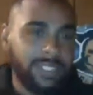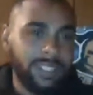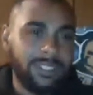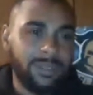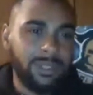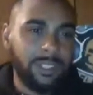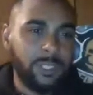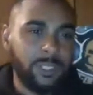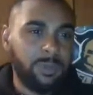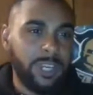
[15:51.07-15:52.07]
So
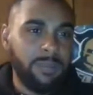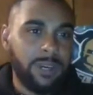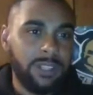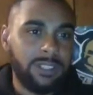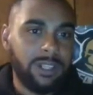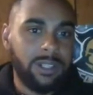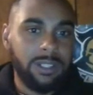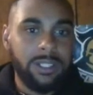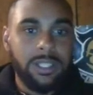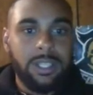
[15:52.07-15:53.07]
we'll transition here to a
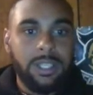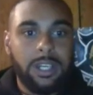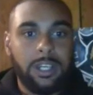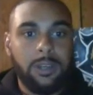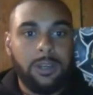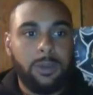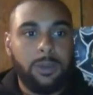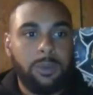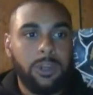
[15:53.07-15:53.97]
little spring ball talk.